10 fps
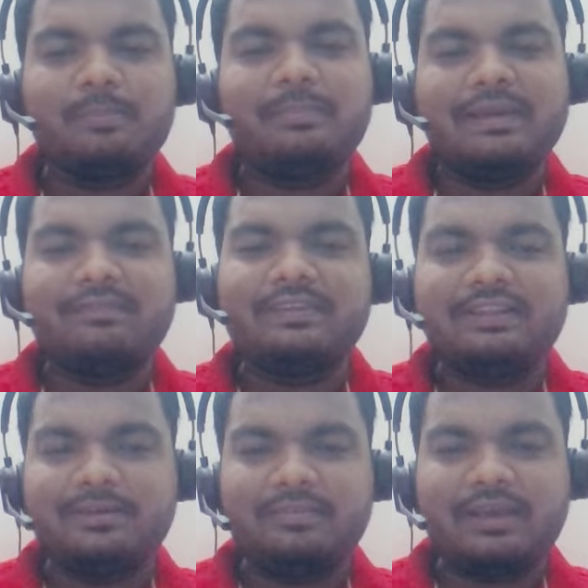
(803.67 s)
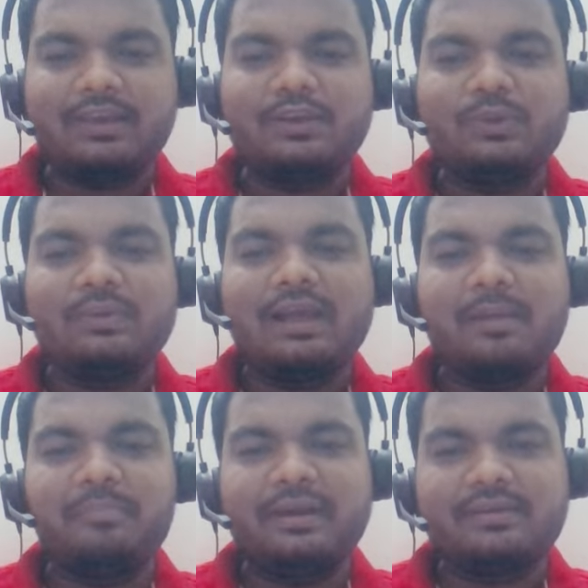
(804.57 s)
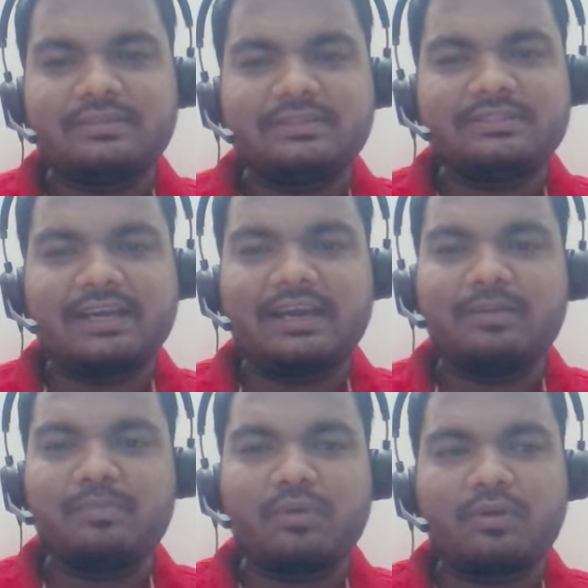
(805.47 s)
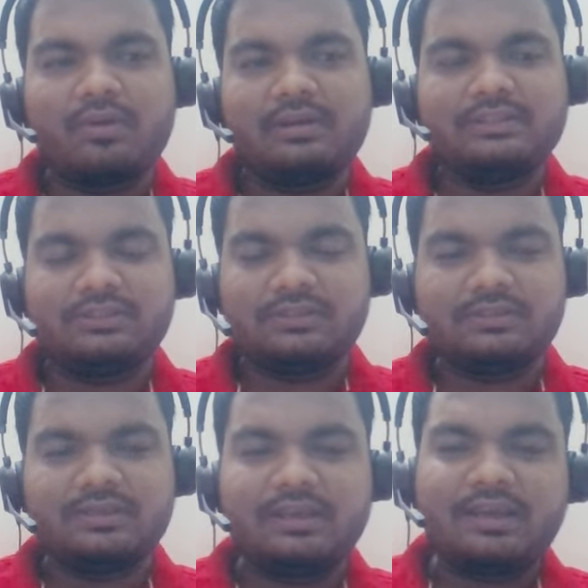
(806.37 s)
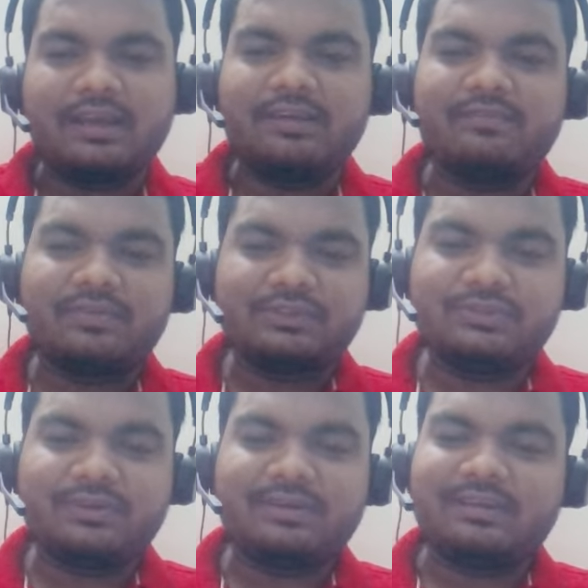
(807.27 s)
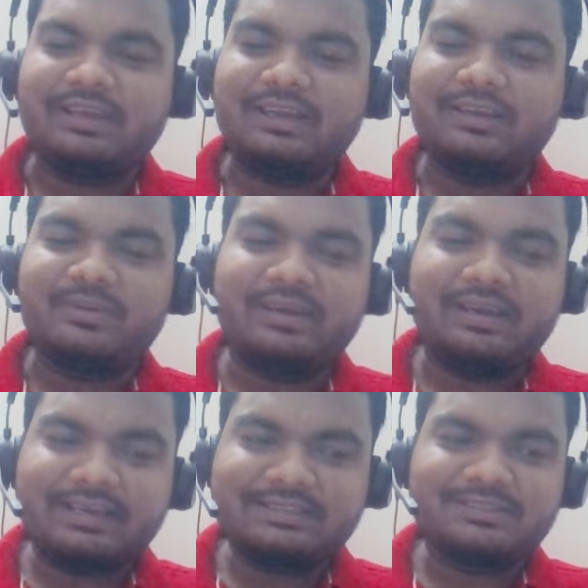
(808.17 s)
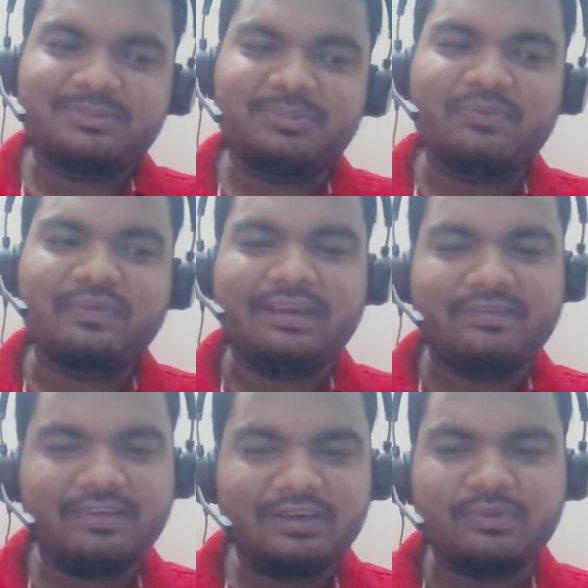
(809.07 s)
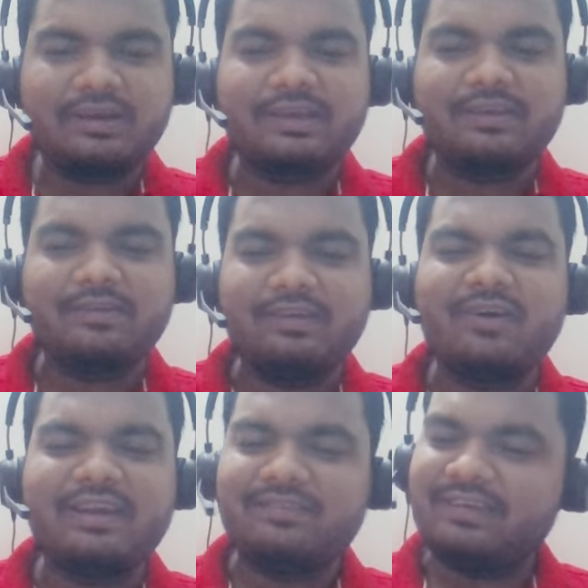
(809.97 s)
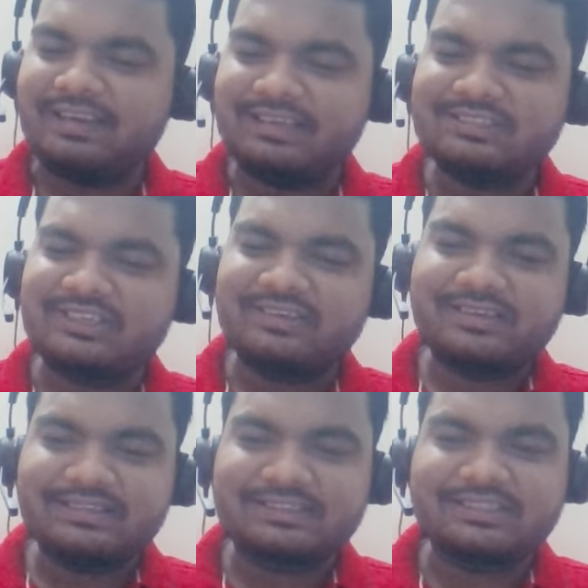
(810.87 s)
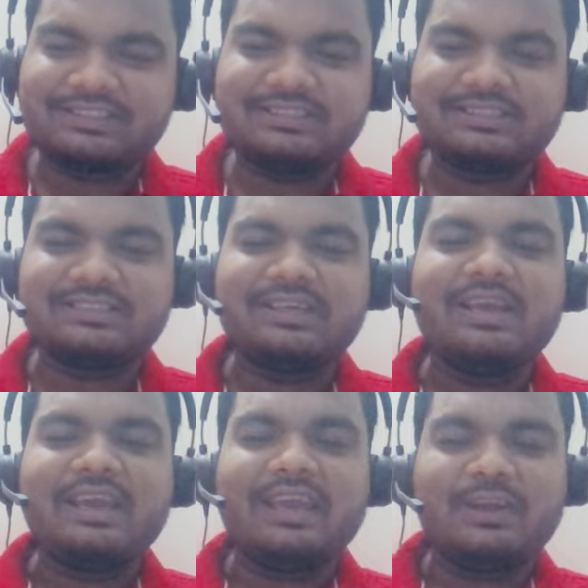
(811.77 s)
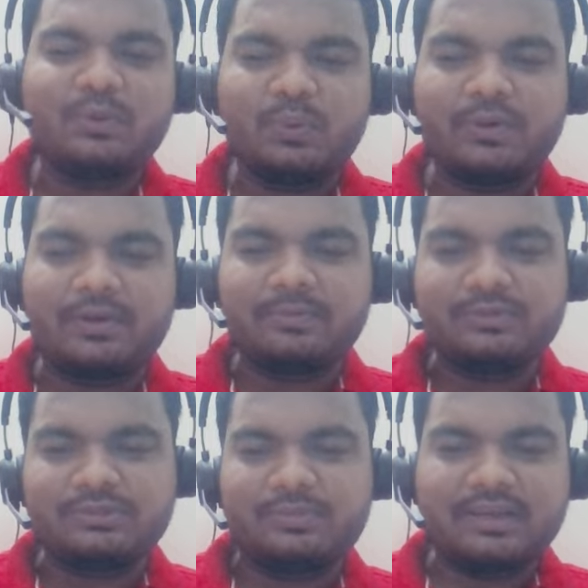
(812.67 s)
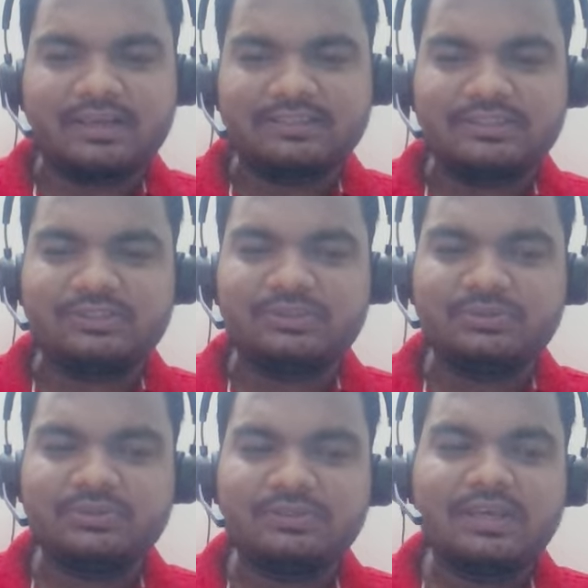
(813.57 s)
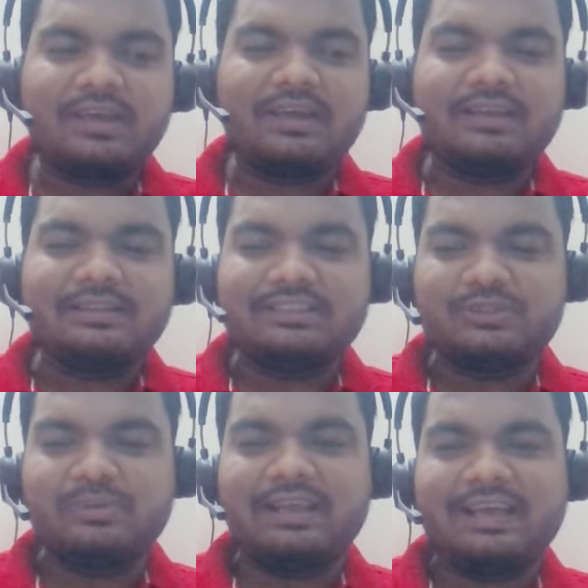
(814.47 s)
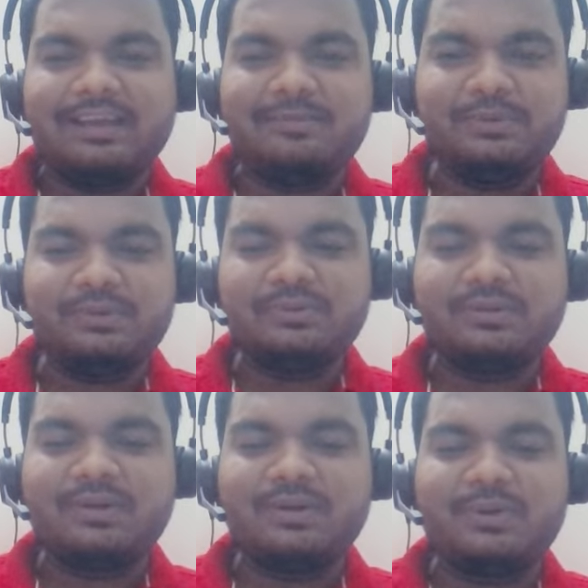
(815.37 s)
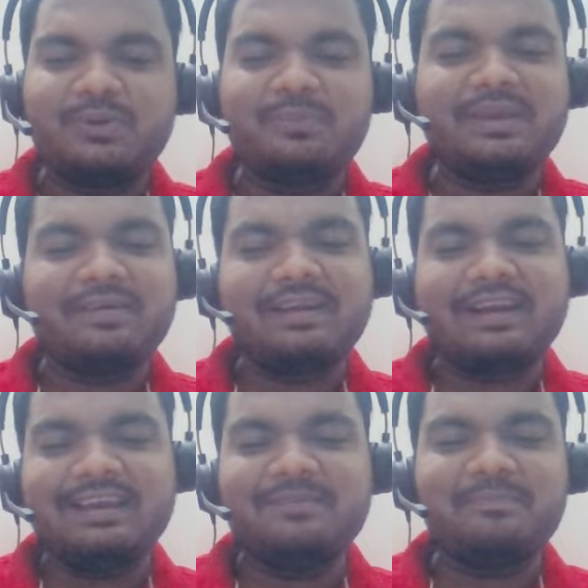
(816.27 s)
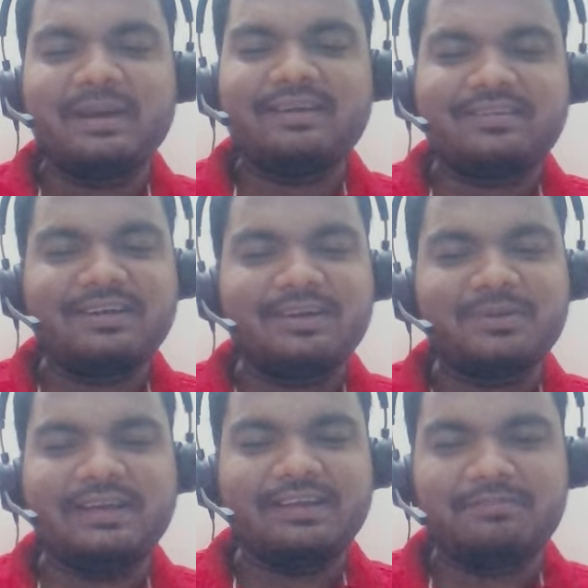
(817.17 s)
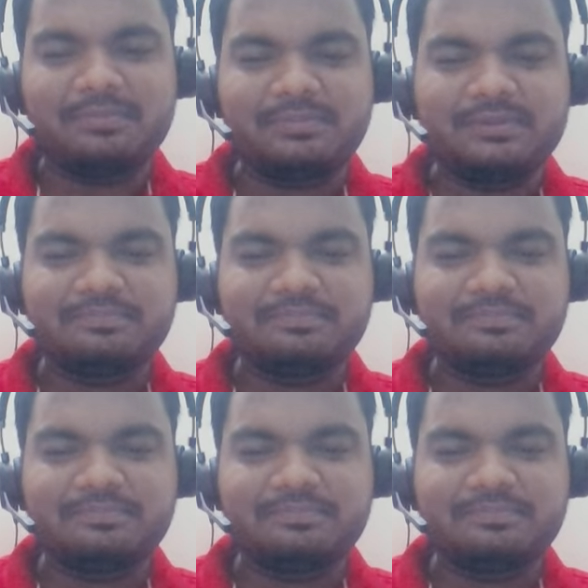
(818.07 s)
play with them, and you will have better understanding, more knowledge. And for sure, in your next interview, whenever you are giving, or even in general discussions in code reviews and production issues, this will help you to be a really better and good developer,